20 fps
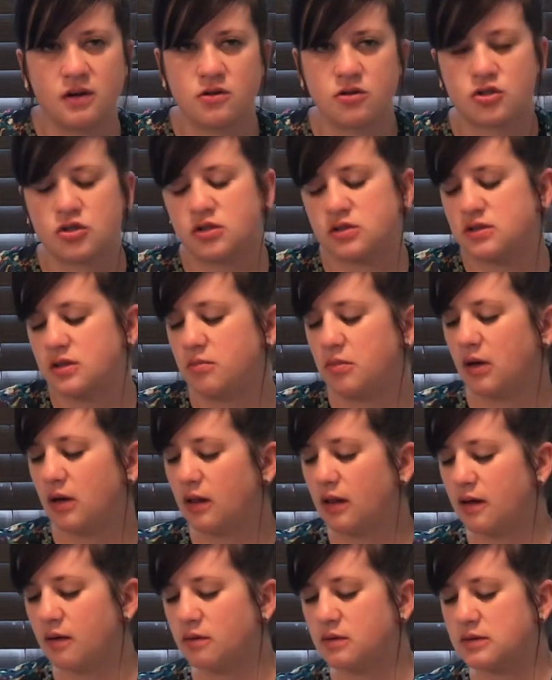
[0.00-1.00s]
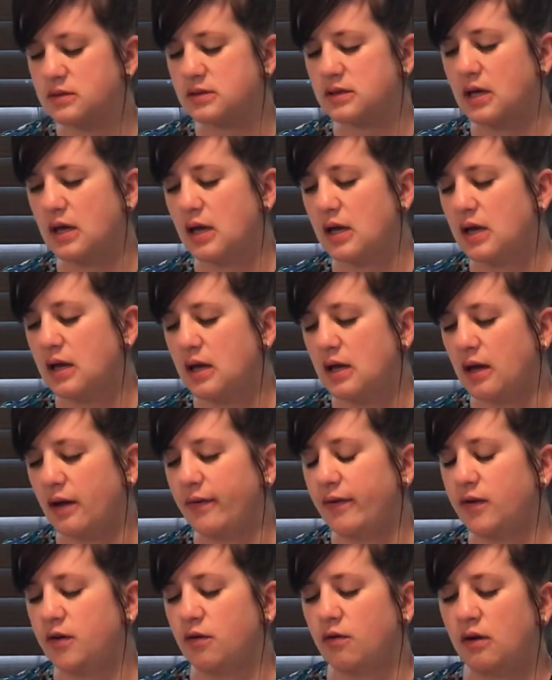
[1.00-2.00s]
inch seam allowance, and
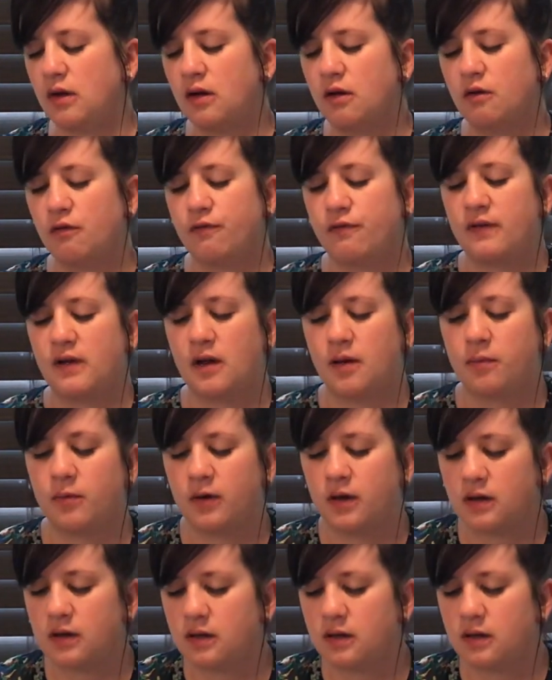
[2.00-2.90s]
then your inner fabric,